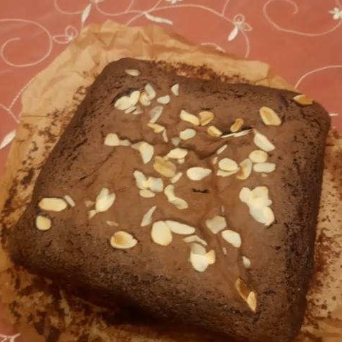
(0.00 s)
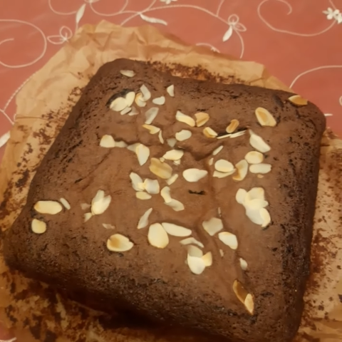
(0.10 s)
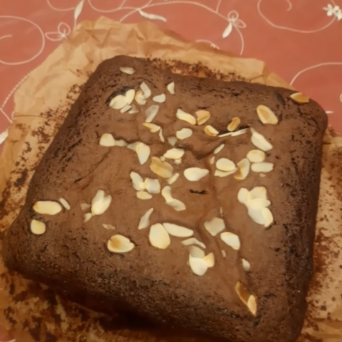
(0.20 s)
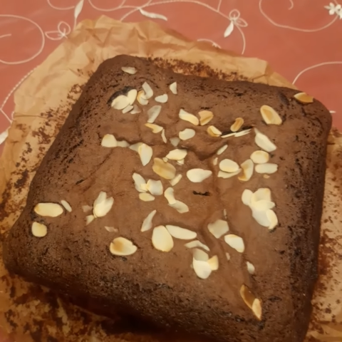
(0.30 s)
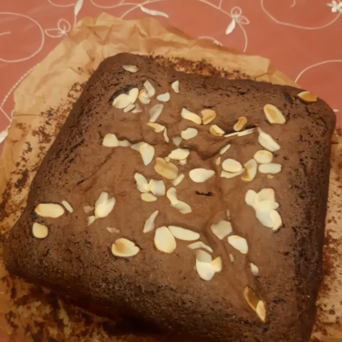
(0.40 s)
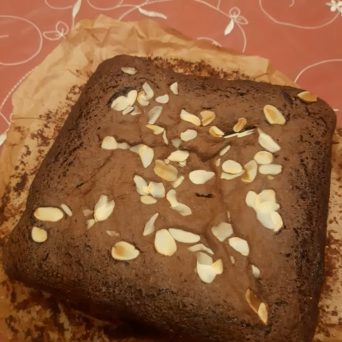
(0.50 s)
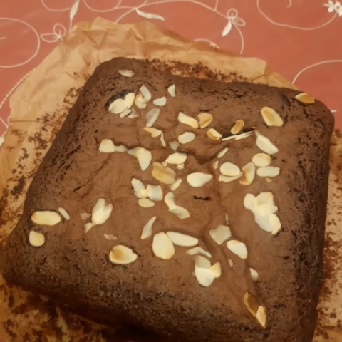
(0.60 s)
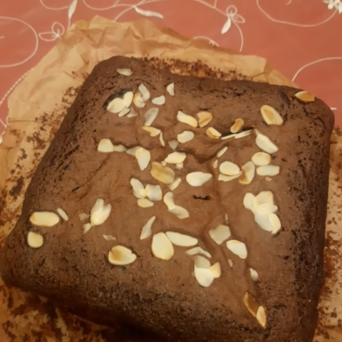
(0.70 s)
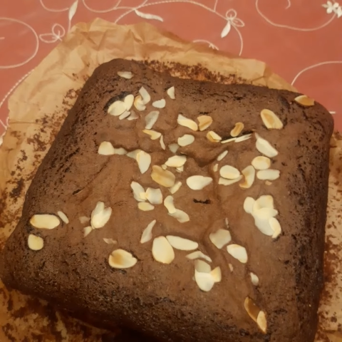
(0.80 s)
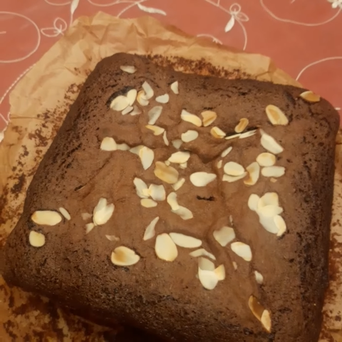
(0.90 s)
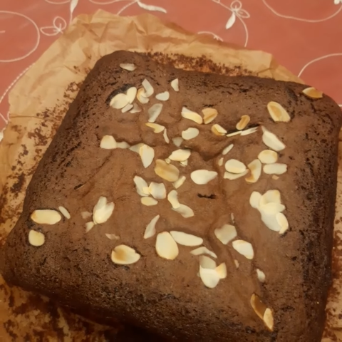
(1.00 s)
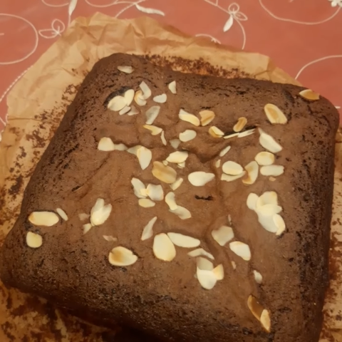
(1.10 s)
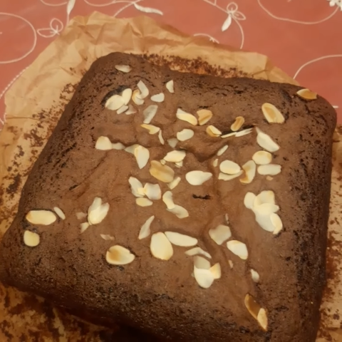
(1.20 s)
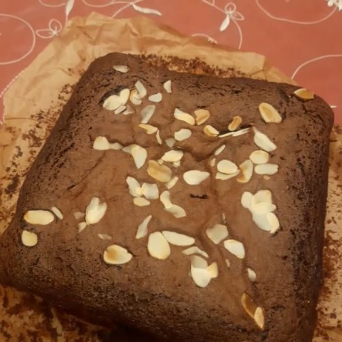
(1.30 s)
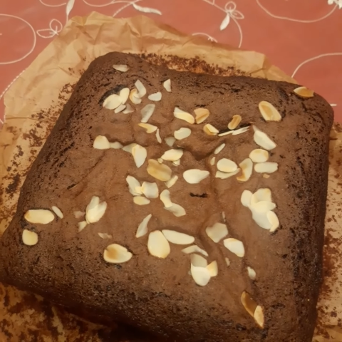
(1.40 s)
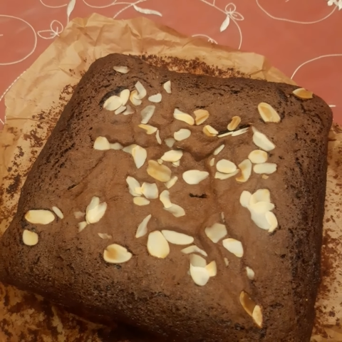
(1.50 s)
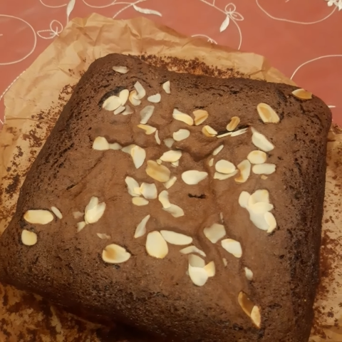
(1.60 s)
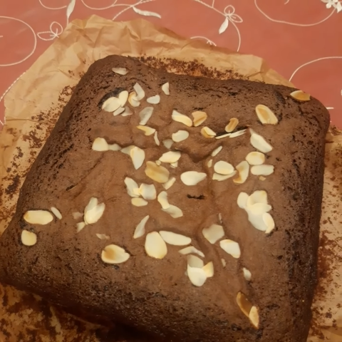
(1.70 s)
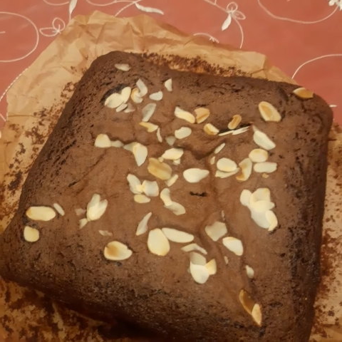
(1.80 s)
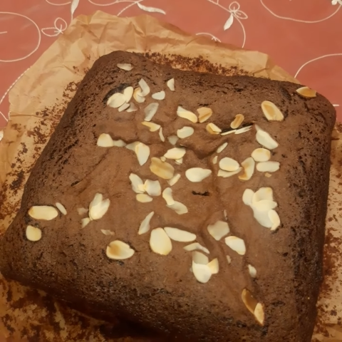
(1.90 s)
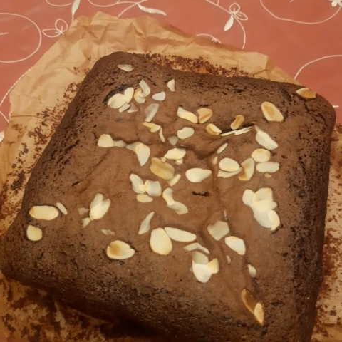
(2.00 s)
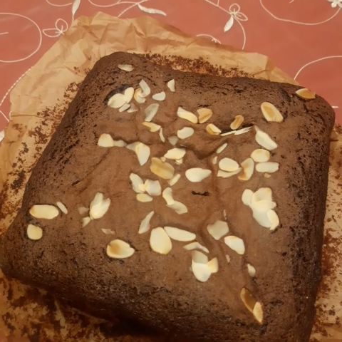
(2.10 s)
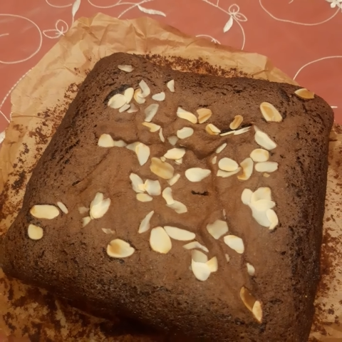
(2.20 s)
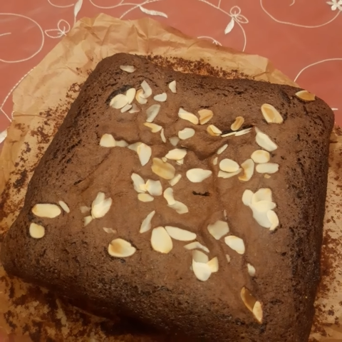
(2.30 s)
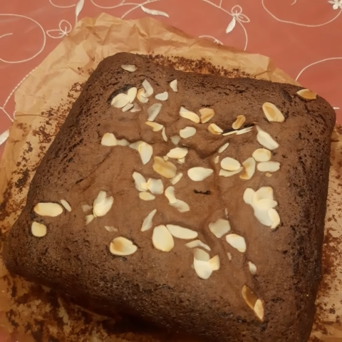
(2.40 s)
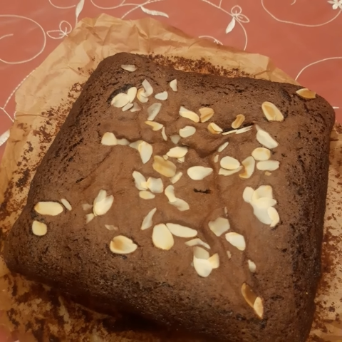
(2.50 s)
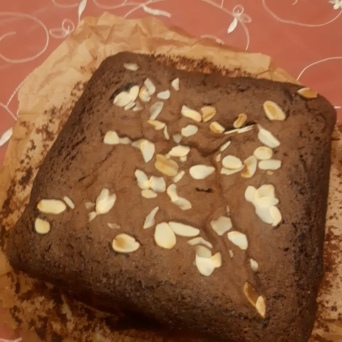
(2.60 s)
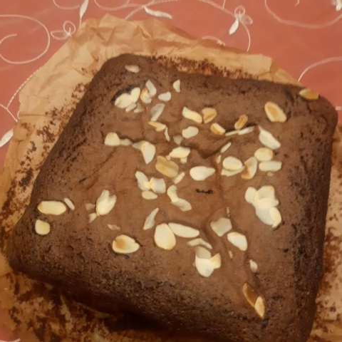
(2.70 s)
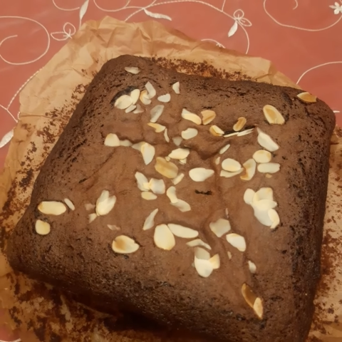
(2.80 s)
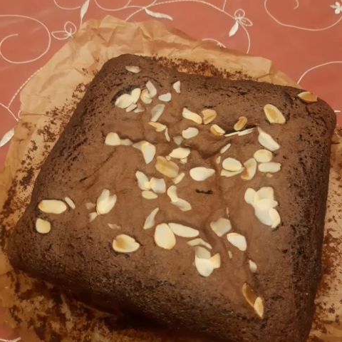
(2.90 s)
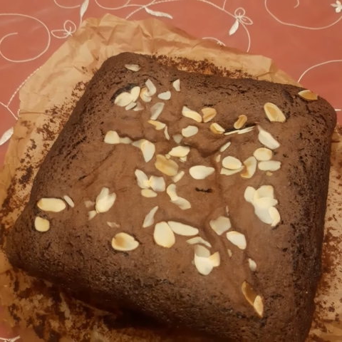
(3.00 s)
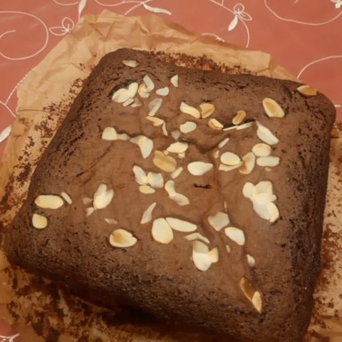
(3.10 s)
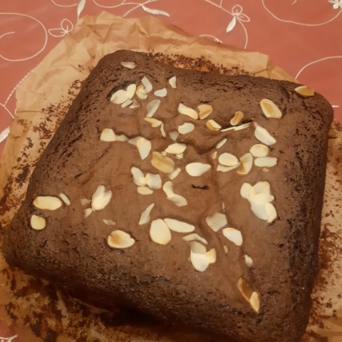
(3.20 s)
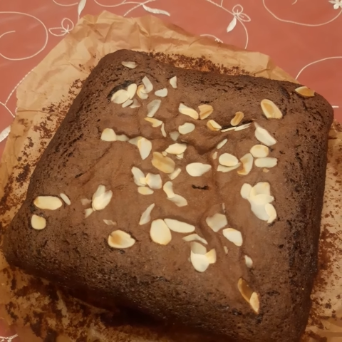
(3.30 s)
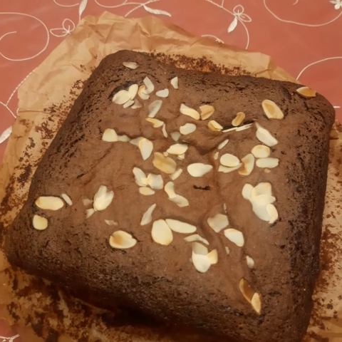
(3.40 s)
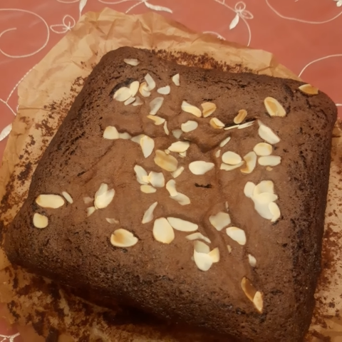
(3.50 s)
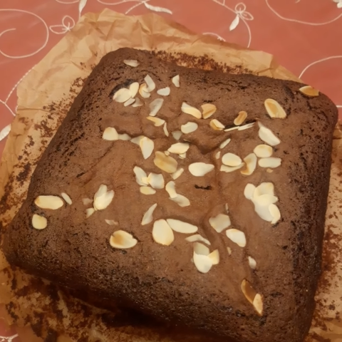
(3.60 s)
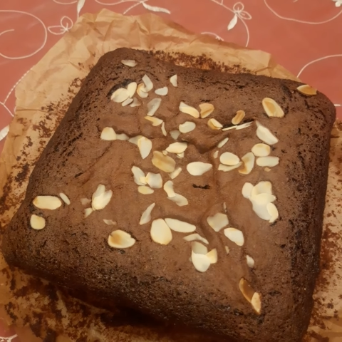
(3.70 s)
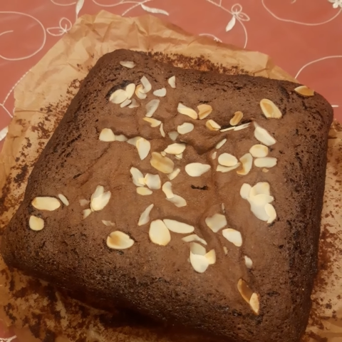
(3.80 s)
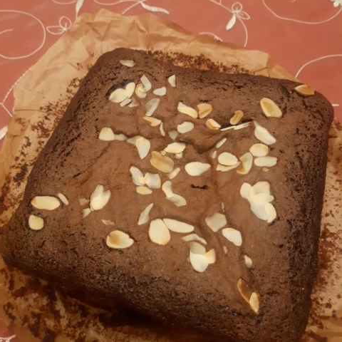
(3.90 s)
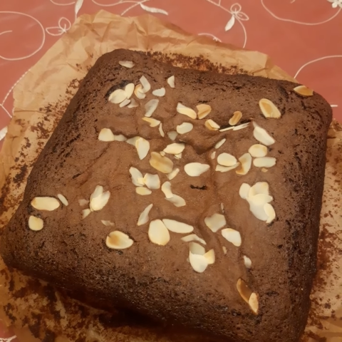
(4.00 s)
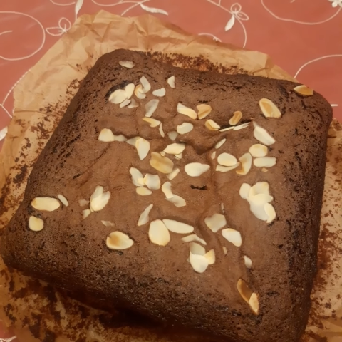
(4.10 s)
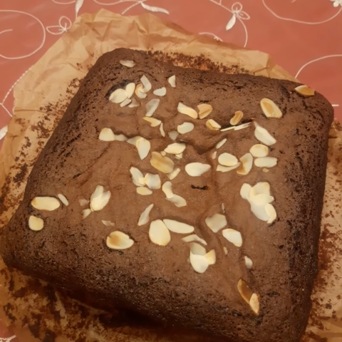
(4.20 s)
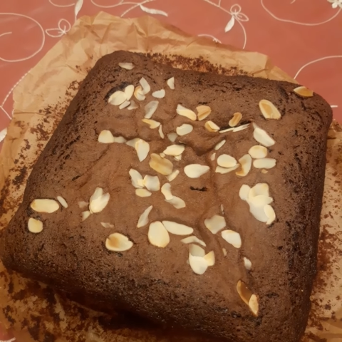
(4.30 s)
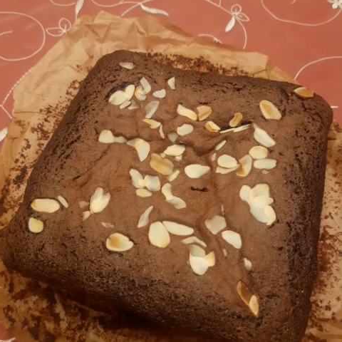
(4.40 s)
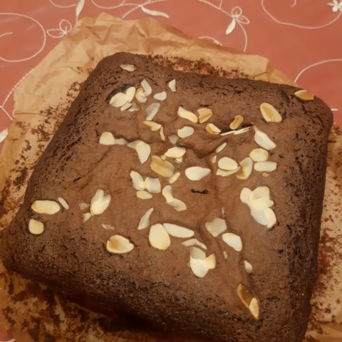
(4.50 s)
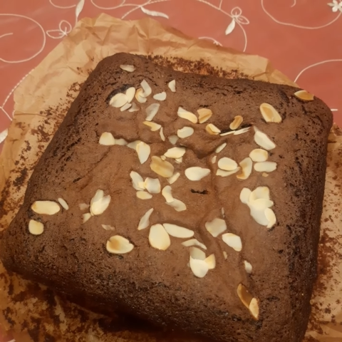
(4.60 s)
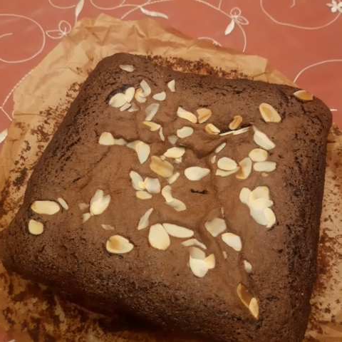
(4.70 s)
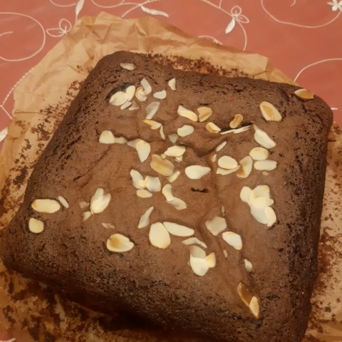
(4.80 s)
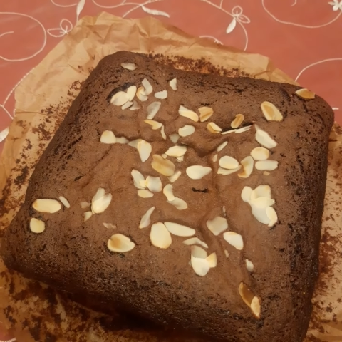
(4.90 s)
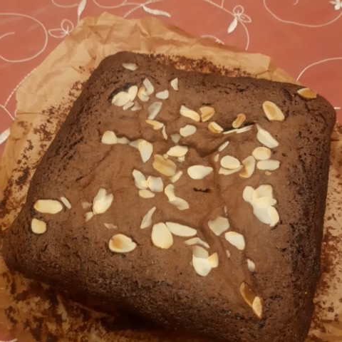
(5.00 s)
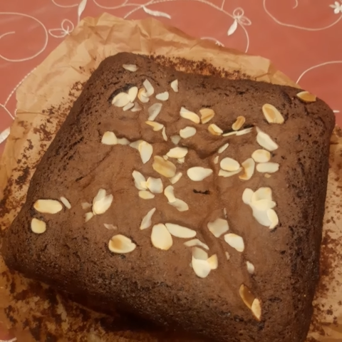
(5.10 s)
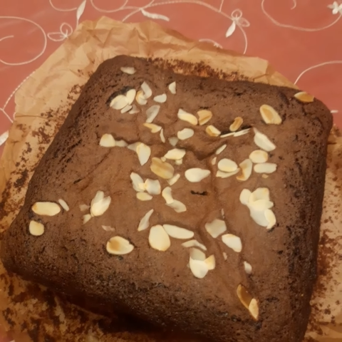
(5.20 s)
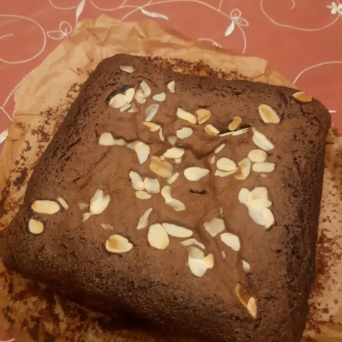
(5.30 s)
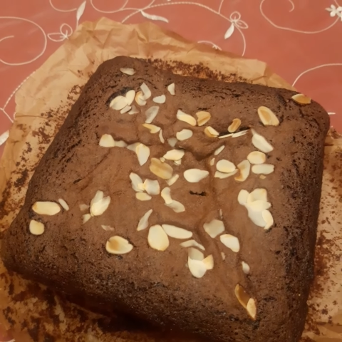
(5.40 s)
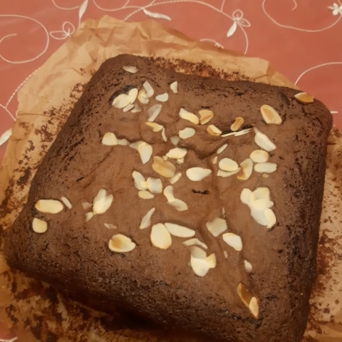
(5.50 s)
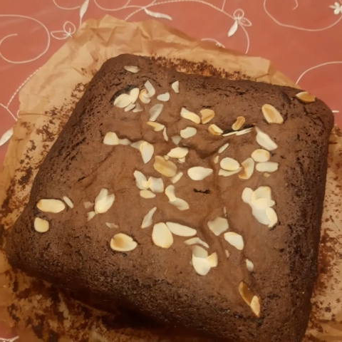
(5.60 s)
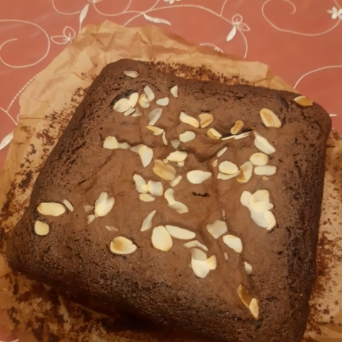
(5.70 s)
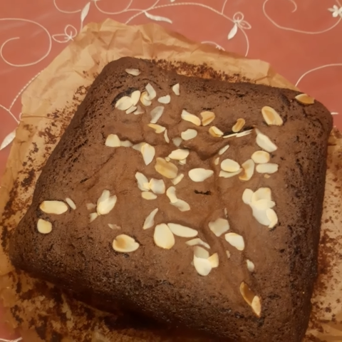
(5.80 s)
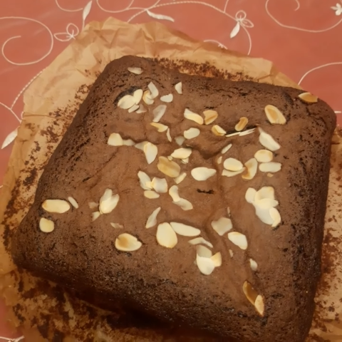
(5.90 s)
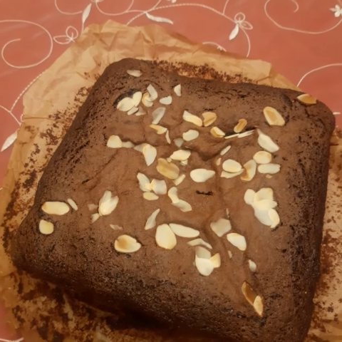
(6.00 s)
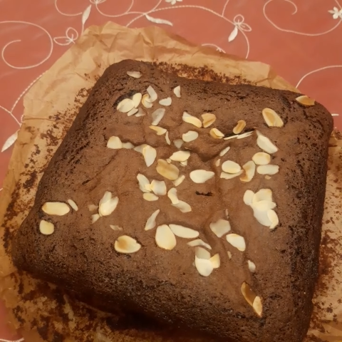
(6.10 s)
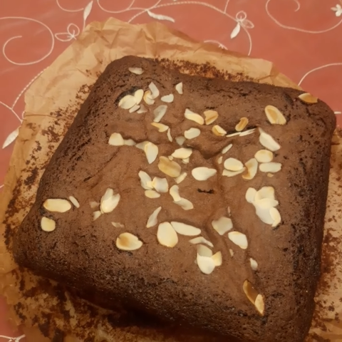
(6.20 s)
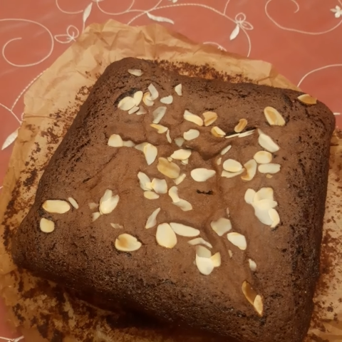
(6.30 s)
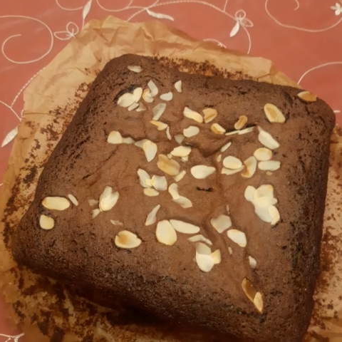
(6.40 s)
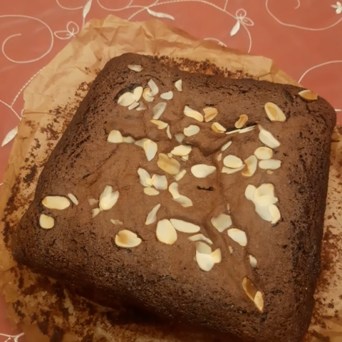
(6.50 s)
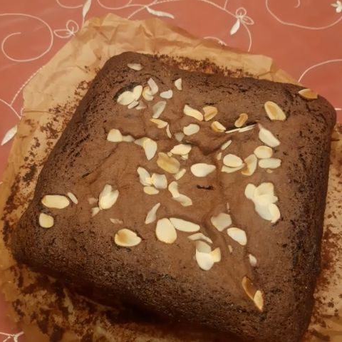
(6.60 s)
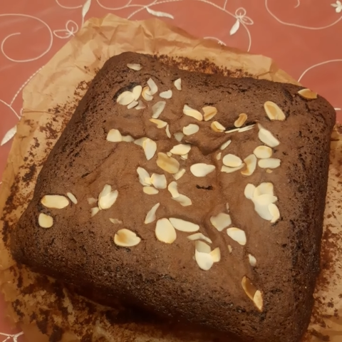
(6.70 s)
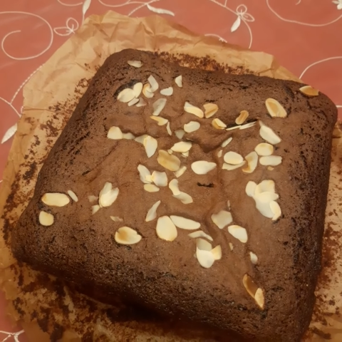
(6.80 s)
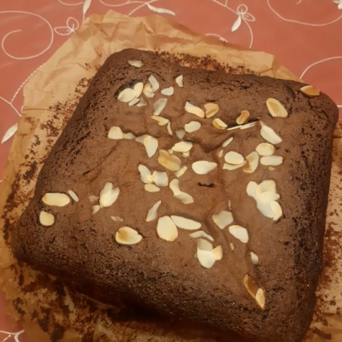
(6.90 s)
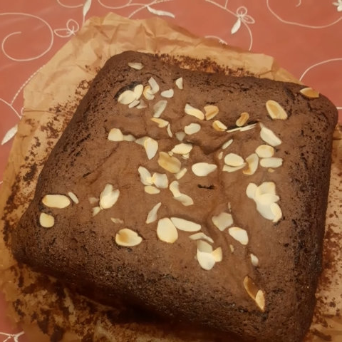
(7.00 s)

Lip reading: (no speaker visible)